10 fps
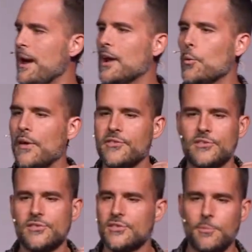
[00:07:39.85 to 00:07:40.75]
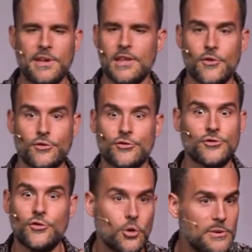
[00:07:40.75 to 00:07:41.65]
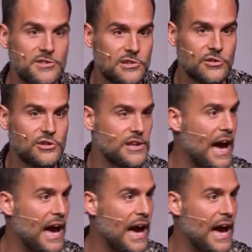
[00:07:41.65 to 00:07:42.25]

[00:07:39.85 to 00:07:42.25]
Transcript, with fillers: I don't want this just to be another sermon series